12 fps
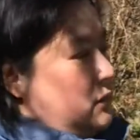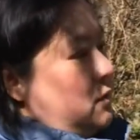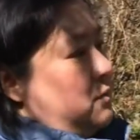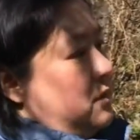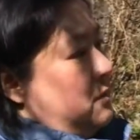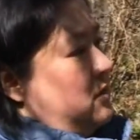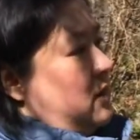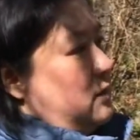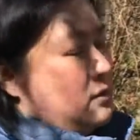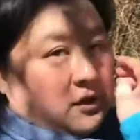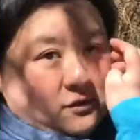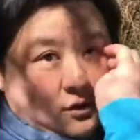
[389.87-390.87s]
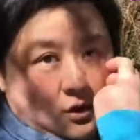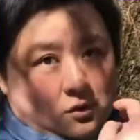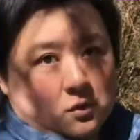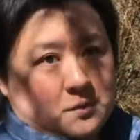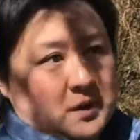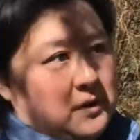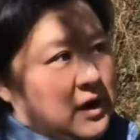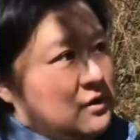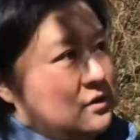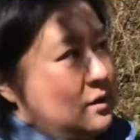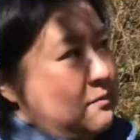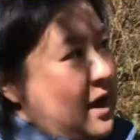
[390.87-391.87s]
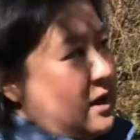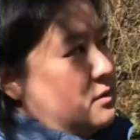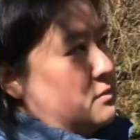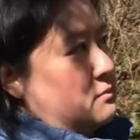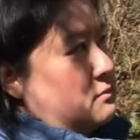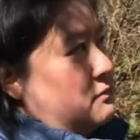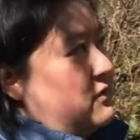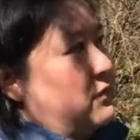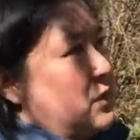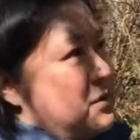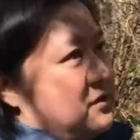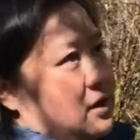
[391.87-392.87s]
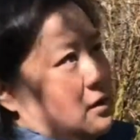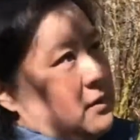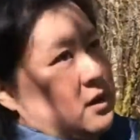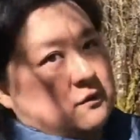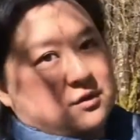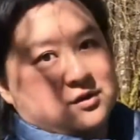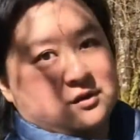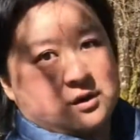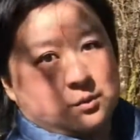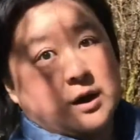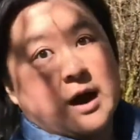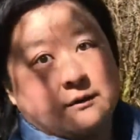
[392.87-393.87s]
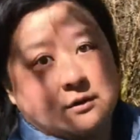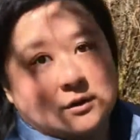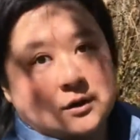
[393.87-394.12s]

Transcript: So pretty much, like, as you know, with BPH, like men, 50% of men over 60 would have it.